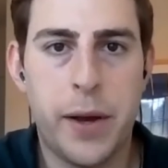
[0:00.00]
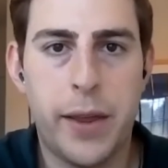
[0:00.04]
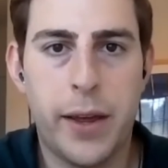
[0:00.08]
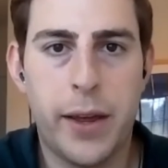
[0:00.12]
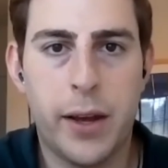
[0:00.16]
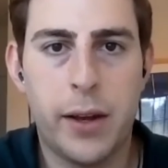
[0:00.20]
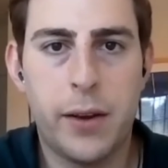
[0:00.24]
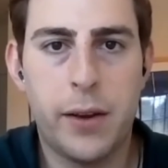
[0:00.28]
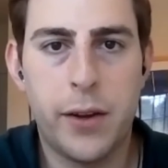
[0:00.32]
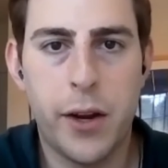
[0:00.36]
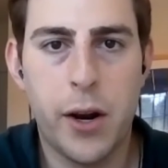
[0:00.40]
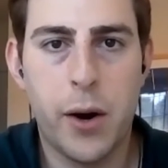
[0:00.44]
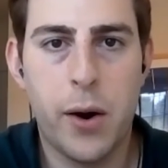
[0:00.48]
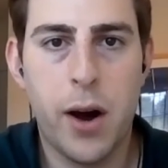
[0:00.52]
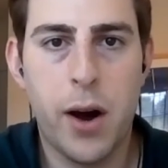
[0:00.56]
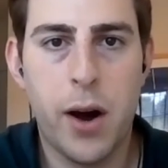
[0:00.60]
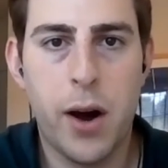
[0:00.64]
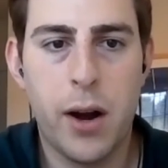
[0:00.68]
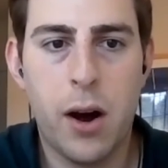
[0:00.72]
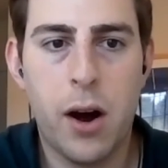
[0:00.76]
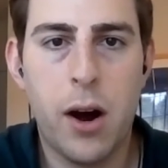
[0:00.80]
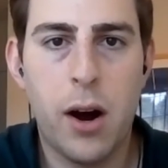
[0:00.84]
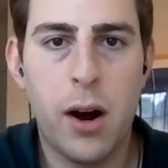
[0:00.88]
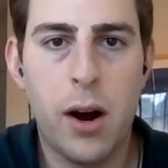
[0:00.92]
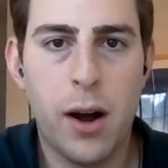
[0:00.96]
I think, you know,
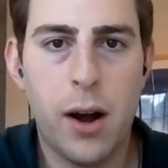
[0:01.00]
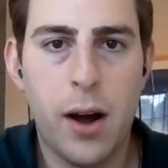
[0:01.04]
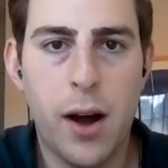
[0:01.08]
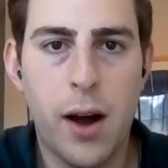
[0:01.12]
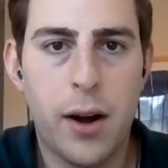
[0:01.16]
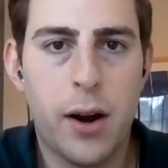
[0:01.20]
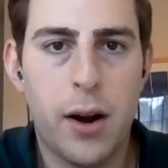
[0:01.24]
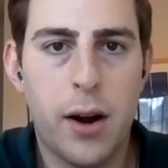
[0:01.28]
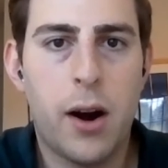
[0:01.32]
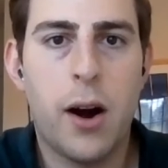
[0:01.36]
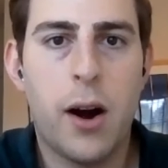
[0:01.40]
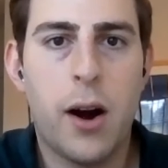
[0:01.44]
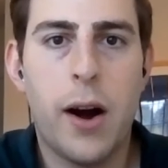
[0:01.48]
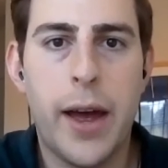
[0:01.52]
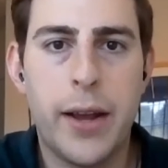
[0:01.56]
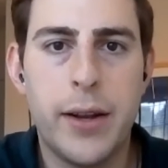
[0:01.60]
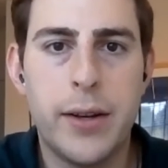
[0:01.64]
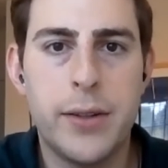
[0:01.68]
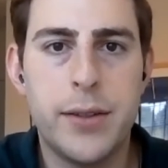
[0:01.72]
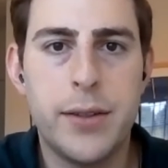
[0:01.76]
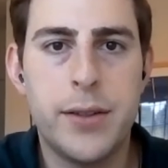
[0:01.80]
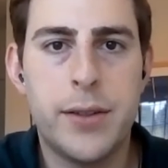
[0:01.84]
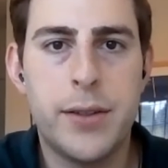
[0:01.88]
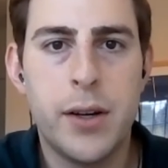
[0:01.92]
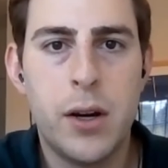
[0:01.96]
on our
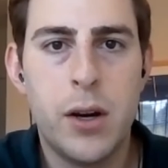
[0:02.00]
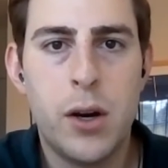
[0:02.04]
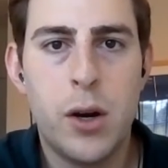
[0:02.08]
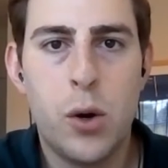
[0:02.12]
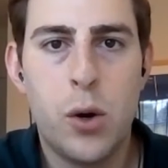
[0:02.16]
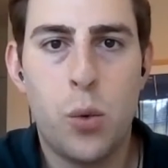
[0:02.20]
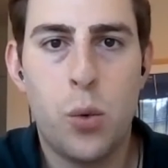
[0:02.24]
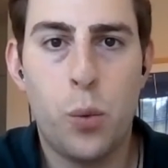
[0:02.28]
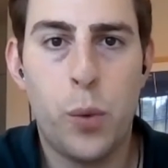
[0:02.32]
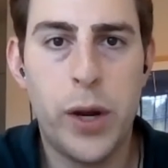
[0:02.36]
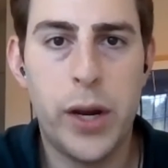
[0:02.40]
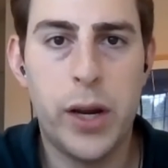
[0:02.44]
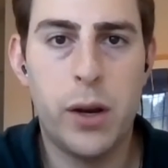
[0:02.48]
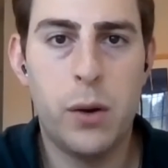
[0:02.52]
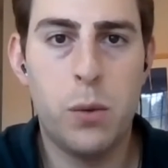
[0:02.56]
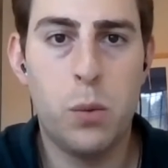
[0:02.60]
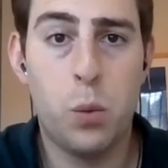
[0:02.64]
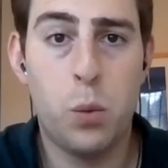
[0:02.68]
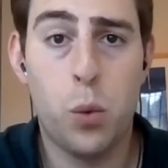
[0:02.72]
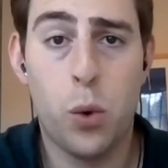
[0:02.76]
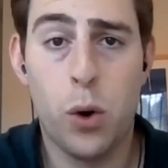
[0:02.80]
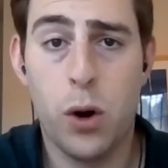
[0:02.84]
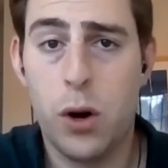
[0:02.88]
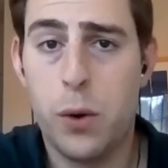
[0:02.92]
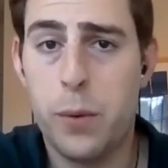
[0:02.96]
end, we
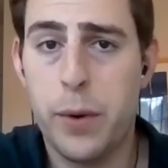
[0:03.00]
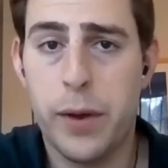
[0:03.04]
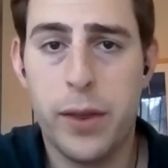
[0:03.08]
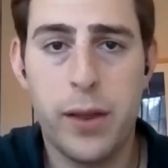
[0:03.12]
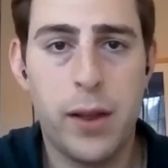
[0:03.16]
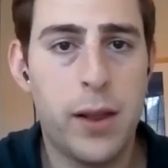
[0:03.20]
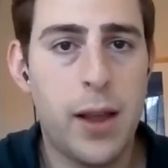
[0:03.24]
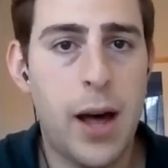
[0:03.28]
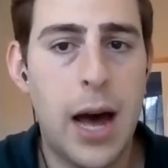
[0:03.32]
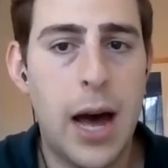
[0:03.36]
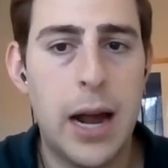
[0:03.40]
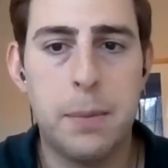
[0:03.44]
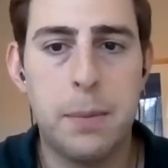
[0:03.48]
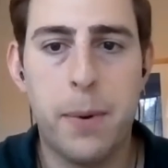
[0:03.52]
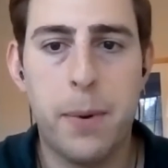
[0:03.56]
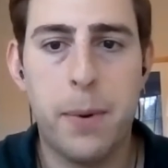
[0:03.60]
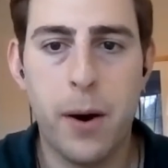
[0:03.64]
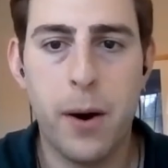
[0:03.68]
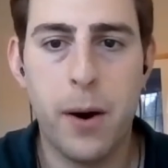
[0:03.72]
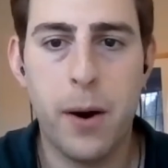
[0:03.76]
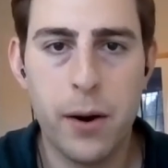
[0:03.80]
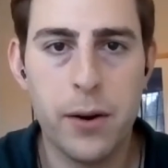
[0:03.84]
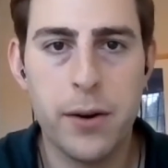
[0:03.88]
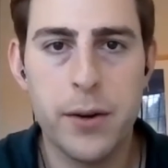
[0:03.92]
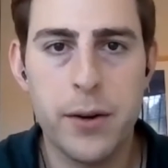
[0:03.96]
work with a lot of
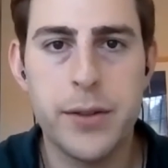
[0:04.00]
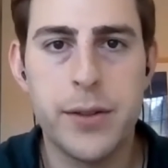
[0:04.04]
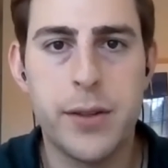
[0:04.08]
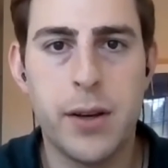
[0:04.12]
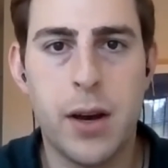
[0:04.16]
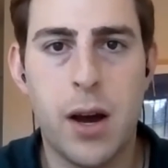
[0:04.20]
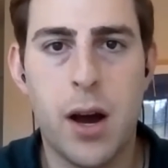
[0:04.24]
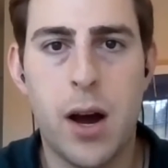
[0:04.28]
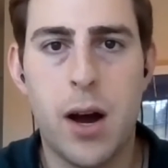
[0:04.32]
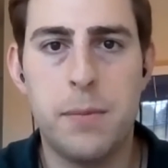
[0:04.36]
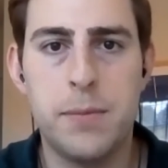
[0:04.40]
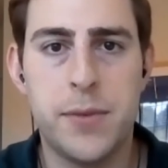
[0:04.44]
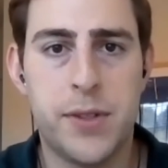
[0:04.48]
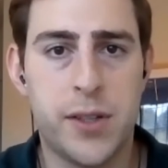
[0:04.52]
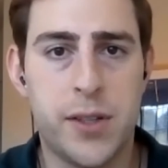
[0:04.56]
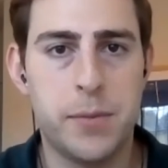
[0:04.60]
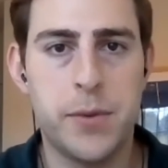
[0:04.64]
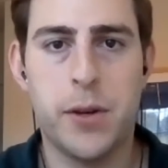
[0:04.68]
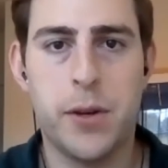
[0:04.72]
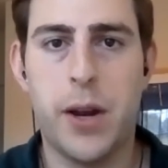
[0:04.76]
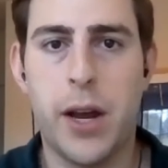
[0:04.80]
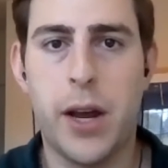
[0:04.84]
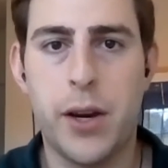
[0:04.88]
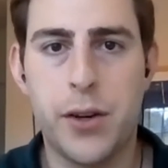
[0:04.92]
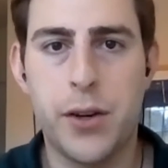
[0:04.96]
partners, some
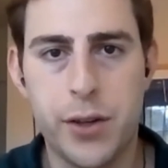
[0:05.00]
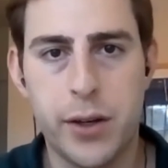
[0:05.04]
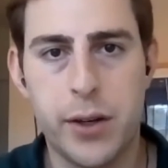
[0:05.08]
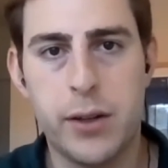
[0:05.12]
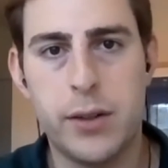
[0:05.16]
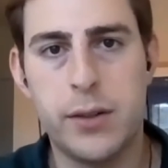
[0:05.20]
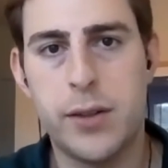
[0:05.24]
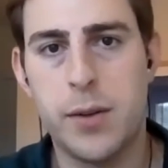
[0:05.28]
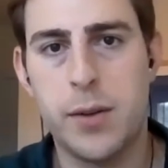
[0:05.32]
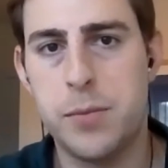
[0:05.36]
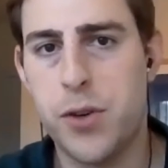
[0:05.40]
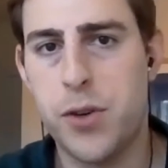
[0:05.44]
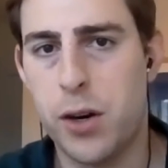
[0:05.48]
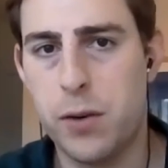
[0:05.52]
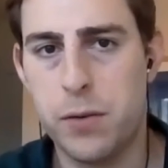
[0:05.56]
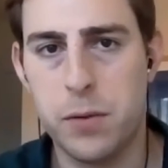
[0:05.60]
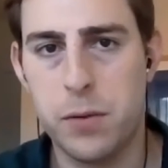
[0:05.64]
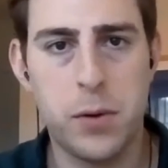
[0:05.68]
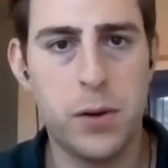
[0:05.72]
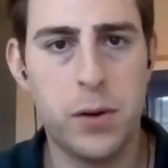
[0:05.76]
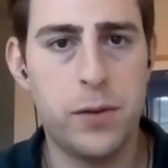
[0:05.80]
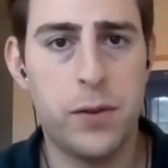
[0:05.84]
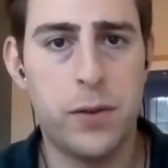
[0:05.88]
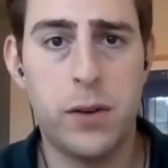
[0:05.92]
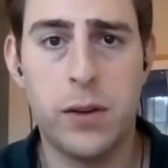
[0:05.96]
donations, some junk
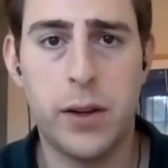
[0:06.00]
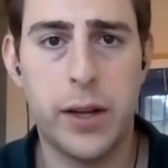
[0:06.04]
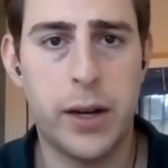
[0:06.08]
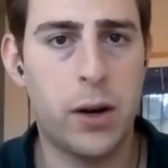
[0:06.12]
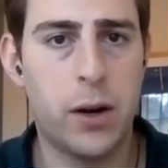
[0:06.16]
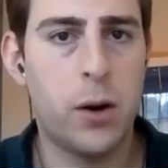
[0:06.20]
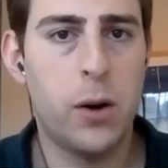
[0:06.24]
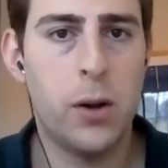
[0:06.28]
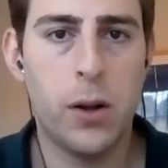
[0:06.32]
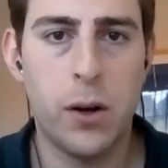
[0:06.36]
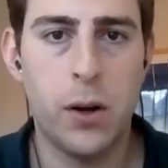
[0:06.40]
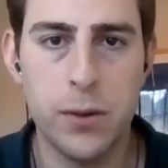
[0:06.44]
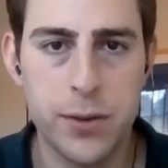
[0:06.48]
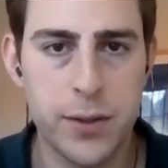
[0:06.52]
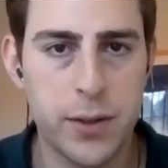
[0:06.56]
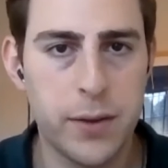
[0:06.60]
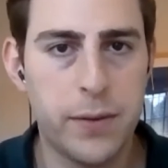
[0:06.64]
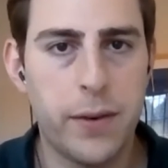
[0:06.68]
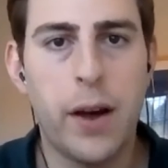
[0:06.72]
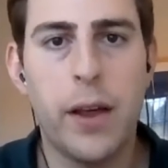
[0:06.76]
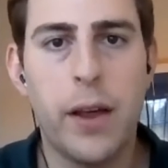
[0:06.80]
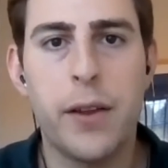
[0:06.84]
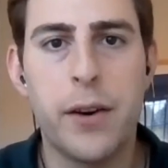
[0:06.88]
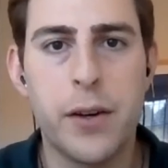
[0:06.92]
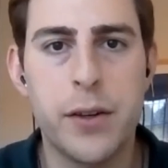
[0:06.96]
removal, and a whole host
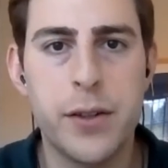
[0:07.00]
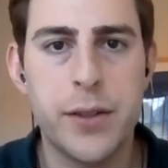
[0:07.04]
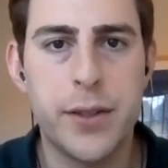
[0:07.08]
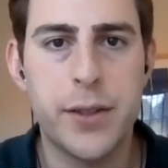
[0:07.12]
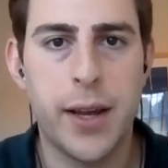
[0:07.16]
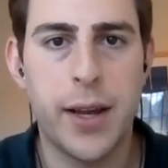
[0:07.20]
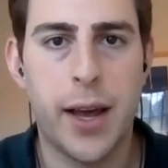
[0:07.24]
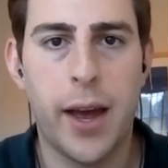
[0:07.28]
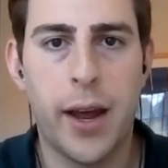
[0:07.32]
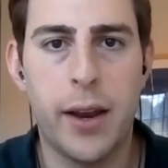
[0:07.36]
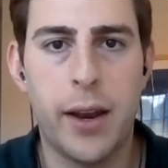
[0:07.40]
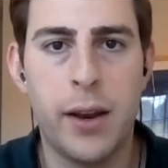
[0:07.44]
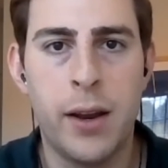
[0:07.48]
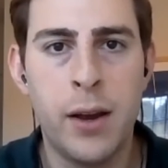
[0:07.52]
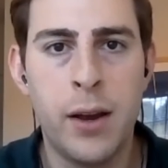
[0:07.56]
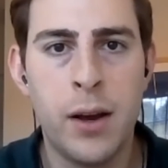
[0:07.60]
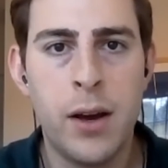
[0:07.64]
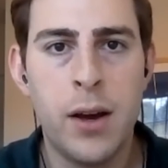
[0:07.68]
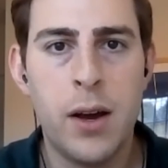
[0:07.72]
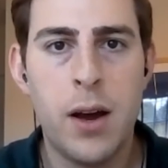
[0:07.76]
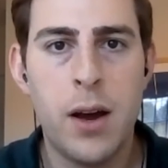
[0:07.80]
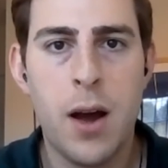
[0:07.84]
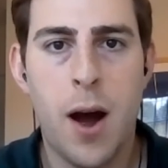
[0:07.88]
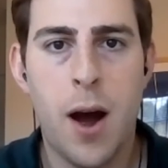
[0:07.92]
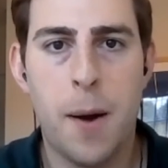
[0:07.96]
of others. And
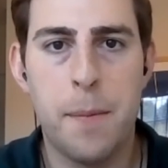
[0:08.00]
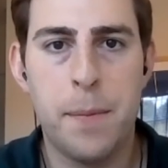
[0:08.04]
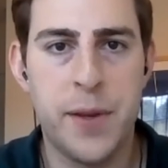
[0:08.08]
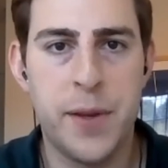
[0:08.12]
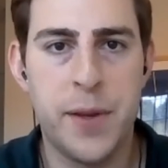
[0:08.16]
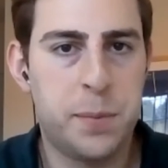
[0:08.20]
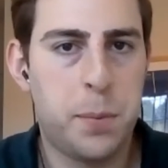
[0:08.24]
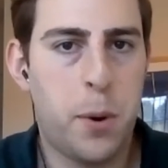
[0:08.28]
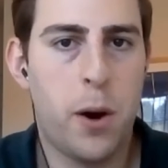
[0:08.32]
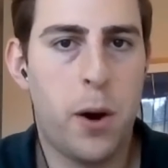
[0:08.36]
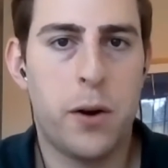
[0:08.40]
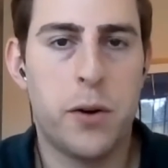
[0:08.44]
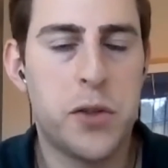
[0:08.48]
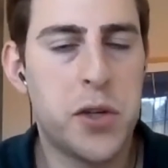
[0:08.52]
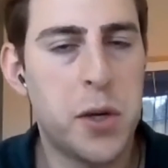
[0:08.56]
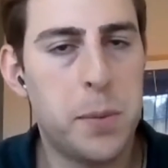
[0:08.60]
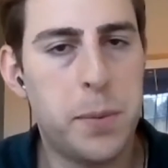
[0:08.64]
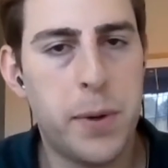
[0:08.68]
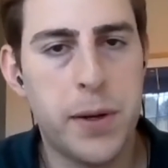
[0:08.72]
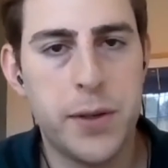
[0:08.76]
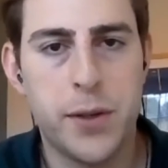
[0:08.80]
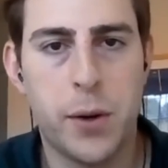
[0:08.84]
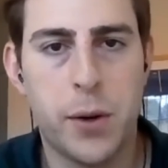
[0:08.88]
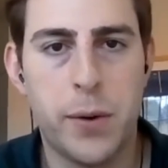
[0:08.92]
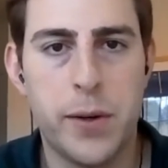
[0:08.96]
this
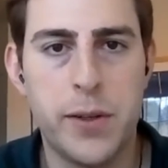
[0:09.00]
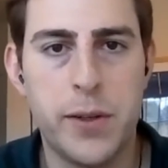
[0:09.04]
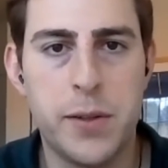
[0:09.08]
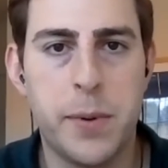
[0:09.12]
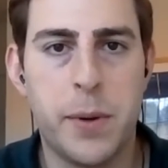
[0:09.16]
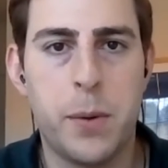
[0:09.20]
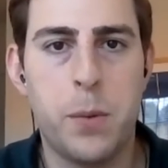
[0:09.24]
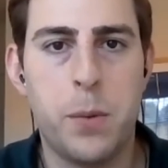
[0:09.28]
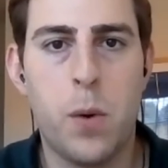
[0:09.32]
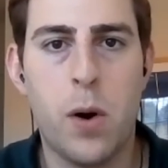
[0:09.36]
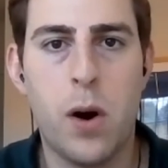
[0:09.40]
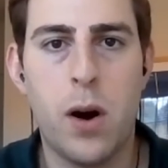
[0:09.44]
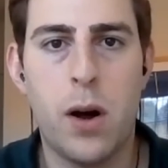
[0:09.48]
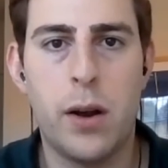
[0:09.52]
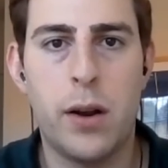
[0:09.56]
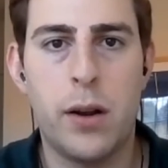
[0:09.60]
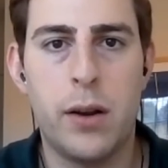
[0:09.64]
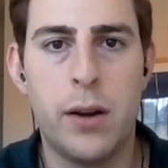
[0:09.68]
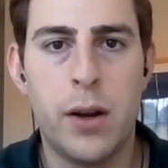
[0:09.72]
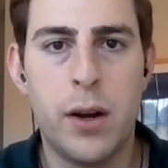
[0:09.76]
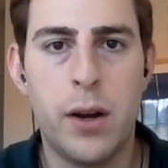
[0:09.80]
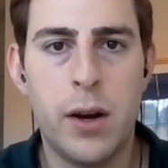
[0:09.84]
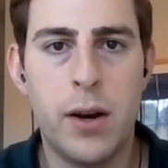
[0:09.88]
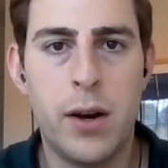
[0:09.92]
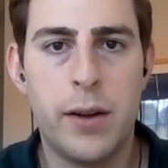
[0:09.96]
partnership has always been
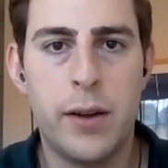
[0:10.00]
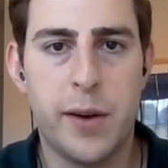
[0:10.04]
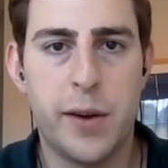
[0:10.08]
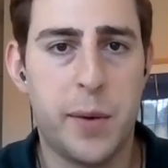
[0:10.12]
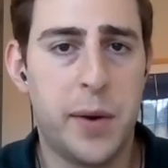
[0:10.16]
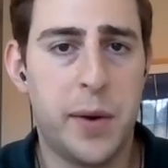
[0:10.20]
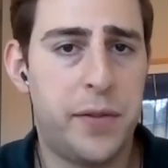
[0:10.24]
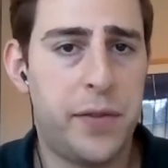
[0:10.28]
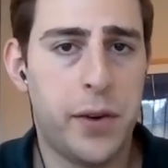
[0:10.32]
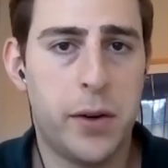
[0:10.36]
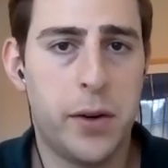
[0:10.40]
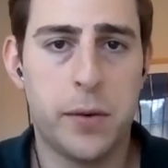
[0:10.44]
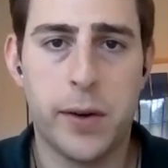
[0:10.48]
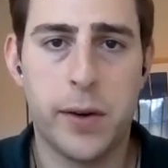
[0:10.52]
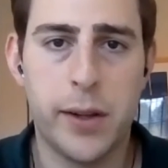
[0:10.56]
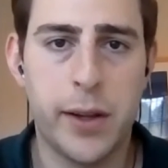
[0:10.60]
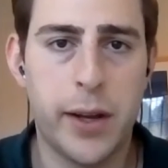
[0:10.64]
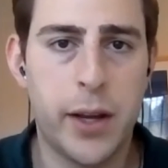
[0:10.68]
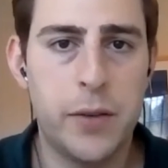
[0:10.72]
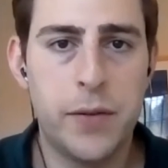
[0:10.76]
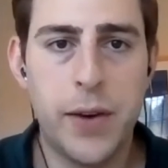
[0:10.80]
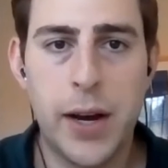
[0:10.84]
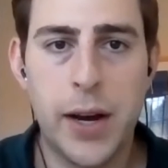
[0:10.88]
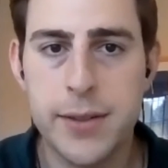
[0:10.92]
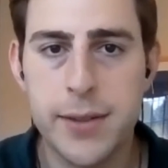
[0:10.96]
one that we feel
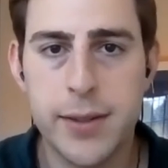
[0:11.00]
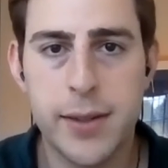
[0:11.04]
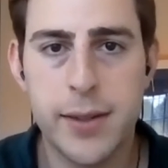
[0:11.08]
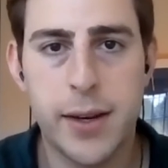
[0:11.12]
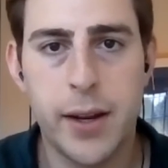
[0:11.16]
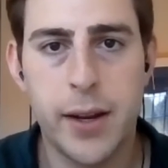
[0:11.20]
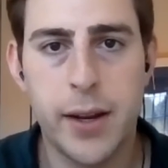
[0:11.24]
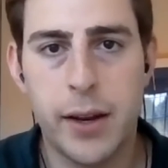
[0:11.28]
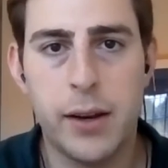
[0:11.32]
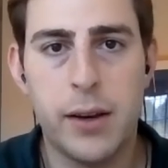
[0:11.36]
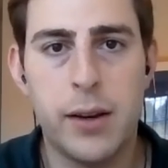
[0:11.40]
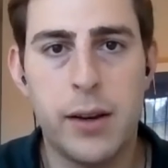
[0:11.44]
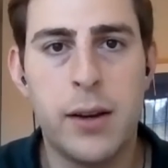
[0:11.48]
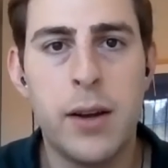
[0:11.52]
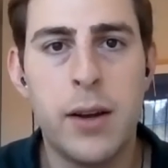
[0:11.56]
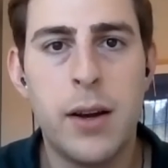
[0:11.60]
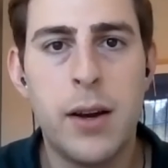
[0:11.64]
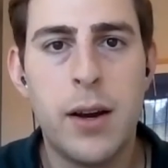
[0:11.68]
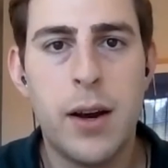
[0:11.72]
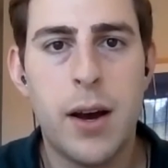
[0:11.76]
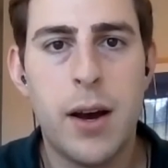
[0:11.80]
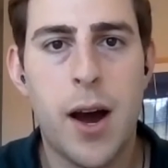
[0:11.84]
really invested in,